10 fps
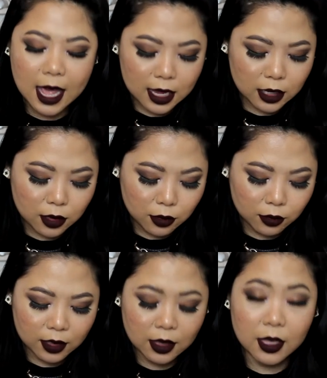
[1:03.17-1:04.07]
I
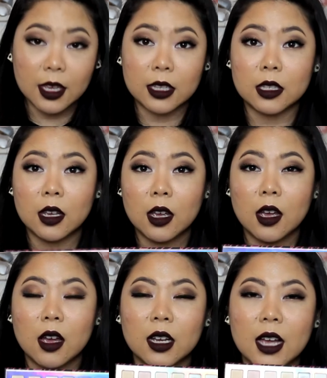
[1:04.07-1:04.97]
used this
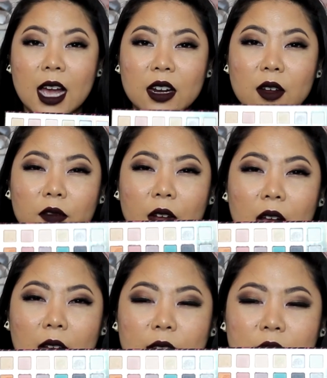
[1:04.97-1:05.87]
kind of
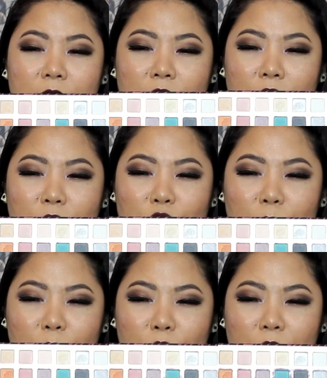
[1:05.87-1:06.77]
uh,
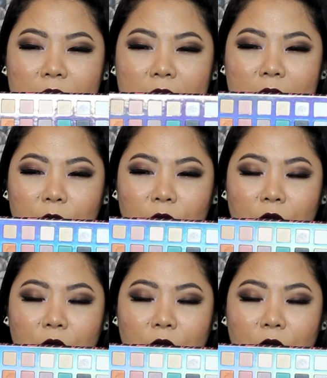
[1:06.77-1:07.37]
shimmery,